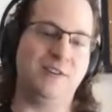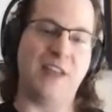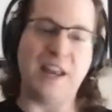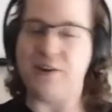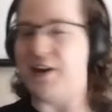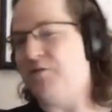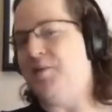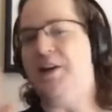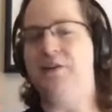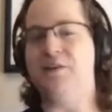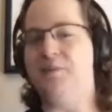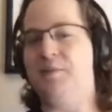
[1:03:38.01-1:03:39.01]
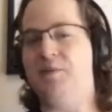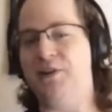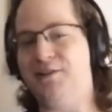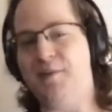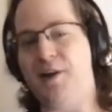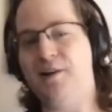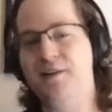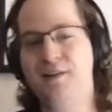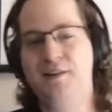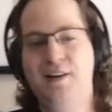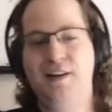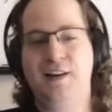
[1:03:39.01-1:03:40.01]
So thank you to everybody that's been participating.
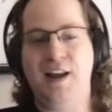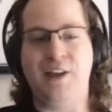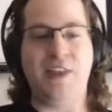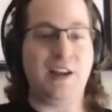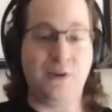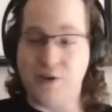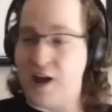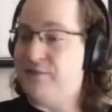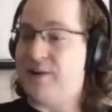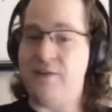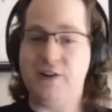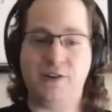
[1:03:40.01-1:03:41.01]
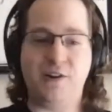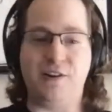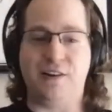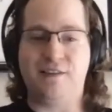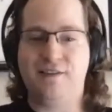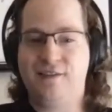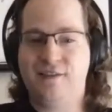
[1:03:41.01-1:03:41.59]
And thank you, John, for having us on.